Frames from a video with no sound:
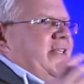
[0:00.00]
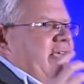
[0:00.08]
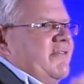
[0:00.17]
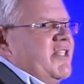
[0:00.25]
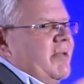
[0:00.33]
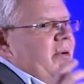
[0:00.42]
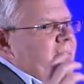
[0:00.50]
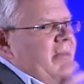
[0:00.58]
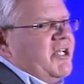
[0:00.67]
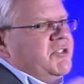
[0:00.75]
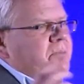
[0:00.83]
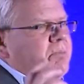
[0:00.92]
gives them a
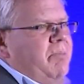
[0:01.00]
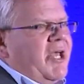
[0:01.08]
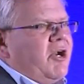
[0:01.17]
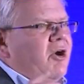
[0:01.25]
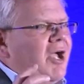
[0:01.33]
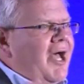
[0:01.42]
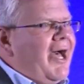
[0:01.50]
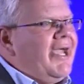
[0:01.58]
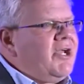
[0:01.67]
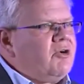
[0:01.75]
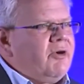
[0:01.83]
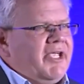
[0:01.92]
much better
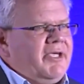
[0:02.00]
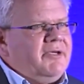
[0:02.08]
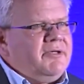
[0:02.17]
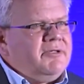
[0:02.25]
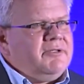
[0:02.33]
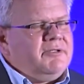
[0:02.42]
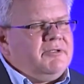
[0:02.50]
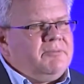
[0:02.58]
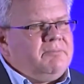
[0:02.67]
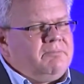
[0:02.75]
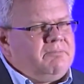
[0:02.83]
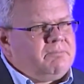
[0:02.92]
hiring
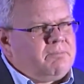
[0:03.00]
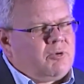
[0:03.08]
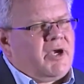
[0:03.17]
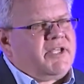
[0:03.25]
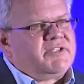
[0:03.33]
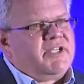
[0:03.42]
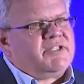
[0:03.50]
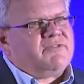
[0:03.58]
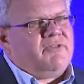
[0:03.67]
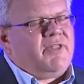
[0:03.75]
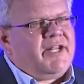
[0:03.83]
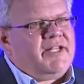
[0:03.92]
process
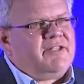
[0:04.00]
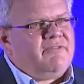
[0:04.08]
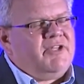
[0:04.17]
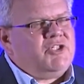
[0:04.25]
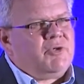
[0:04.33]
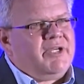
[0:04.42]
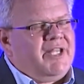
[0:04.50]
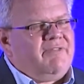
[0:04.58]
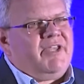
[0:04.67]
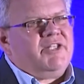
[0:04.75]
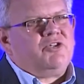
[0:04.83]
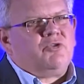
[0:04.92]
for that individual, and they've
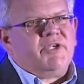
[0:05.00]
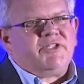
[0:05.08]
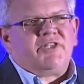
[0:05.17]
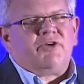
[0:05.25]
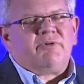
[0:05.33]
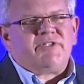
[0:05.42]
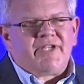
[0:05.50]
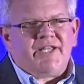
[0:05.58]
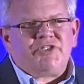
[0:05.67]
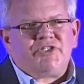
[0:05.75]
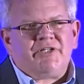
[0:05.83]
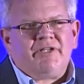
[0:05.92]
increased their
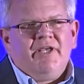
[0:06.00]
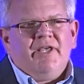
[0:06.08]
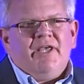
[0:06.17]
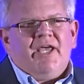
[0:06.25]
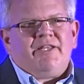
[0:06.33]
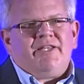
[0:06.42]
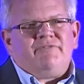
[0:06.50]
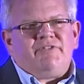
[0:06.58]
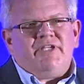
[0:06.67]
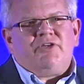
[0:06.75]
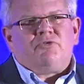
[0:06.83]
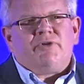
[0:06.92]
retention and they've
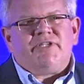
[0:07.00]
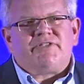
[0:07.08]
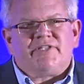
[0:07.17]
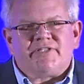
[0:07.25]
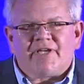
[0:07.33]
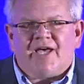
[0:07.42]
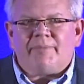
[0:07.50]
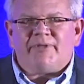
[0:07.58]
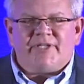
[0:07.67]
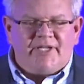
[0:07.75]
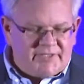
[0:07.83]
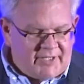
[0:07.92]
decreased the time it
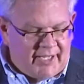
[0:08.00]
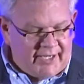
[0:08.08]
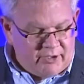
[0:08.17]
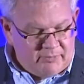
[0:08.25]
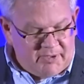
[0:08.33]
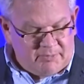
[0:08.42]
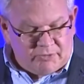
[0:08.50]
takes to hire people